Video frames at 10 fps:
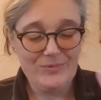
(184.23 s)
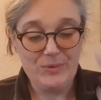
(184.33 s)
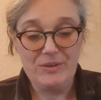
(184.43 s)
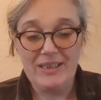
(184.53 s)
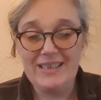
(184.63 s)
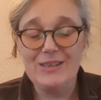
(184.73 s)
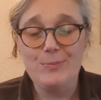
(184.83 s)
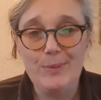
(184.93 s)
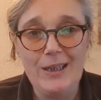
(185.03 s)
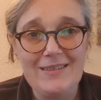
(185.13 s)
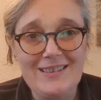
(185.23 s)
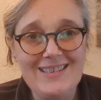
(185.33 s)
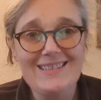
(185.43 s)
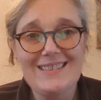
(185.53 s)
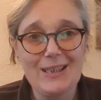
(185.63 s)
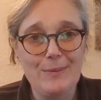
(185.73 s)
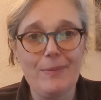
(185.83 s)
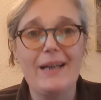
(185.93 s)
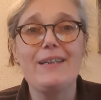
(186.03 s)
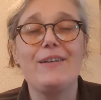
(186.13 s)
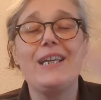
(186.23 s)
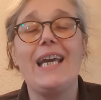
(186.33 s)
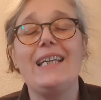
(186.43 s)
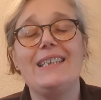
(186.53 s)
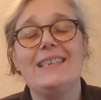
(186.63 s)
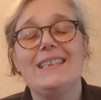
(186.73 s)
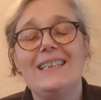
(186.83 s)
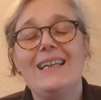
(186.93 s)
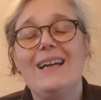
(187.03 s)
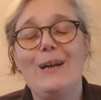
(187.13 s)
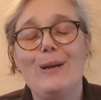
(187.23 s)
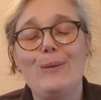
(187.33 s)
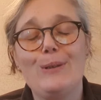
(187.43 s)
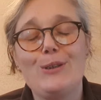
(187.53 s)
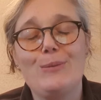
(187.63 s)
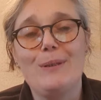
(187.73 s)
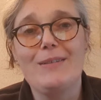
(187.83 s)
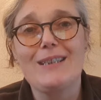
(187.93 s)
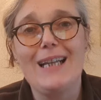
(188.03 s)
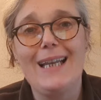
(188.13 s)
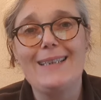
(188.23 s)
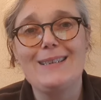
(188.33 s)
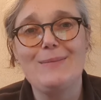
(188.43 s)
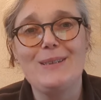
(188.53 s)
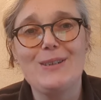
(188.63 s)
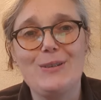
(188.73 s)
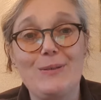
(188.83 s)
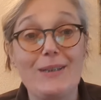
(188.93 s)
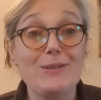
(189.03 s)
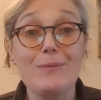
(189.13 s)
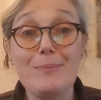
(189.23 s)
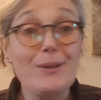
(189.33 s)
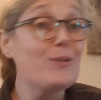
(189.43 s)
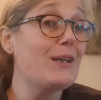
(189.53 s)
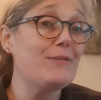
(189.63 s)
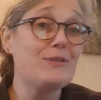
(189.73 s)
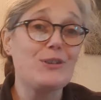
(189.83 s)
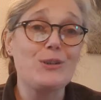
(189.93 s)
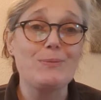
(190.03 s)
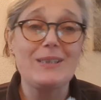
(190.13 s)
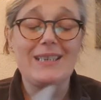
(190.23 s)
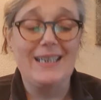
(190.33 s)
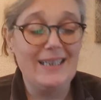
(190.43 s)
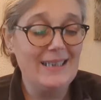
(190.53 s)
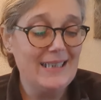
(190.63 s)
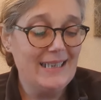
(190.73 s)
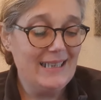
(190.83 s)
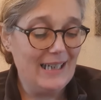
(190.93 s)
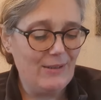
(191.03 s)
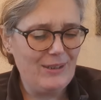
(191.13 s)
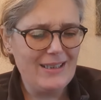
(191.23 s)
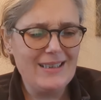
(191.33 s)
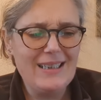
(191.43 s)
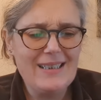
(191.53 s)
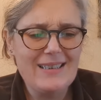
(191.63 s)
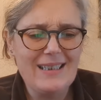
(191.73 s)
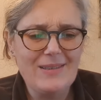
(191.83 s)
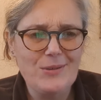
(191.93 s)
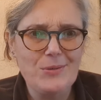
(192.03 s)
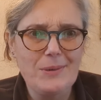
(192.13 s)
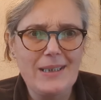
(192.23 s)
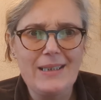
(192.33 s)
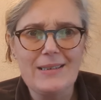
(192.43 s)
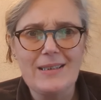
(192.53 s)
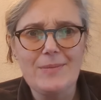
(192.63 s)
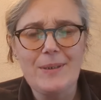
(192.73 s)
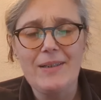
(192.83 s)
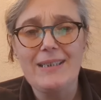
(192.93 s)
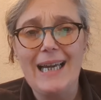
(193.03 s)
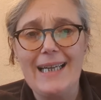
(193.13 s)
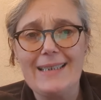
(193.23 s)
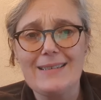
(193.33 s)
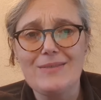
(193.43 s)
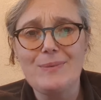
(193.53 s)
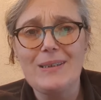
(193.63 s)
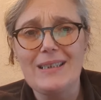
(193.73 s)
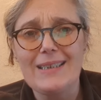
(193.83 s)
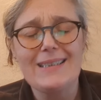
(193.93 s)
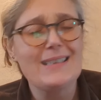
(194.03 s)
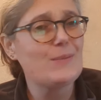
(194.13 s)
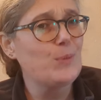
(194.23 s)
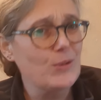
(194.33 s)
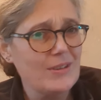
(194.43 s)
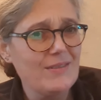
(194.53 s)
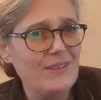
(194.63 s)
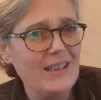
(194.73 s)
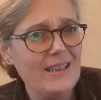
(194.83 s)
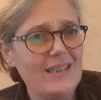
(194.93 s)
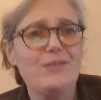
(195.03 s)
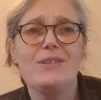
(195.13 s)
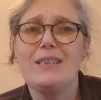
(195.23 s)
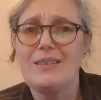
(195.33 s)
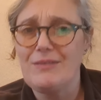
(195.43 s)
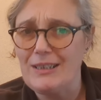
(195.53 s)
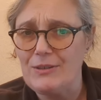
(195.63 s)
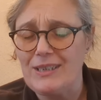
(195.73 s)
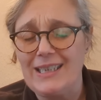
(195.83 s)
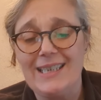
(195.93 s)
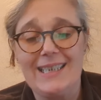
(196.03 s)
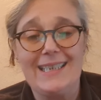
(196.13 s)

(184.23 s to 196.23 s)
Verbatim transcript: Providing his blood's come back okay. Um, I should be able to collect him. He's doing well. So I'm a bit all over the shop today. I've had an inner sense all week he's going to be okay. And I've been like, is this positive thinking or is this real thinking?